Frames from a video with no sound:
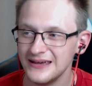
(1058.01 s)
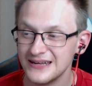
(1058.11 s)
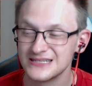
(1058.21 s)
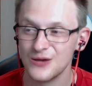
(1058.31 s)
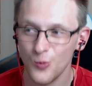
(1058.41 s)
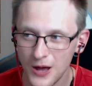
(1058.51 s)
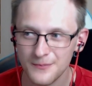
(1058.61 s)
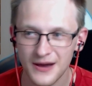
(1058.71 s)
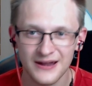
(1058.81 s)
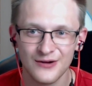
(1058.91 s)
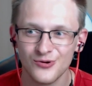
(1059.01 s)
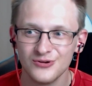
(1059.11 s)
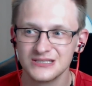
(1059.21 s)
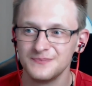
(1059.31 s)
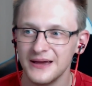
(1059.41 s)
It is a 1 mana rogue
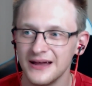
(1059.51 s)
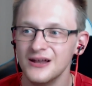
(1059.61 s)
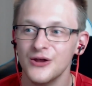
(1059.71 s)
spell.